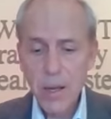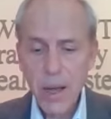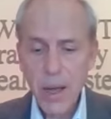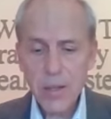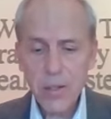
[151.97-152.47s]

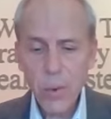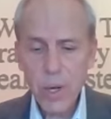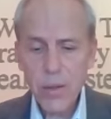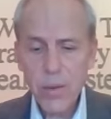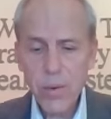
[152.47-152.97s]
at
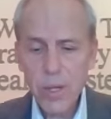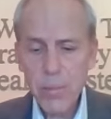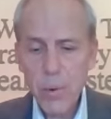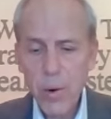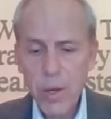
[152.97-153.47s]

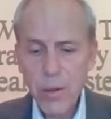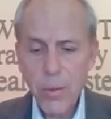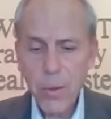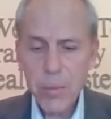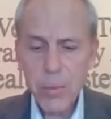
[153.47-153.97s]

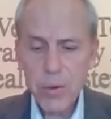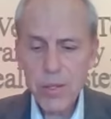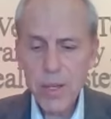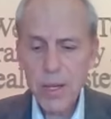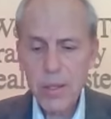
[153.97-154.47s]

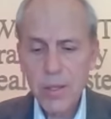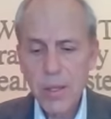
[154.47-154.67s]
23.3%,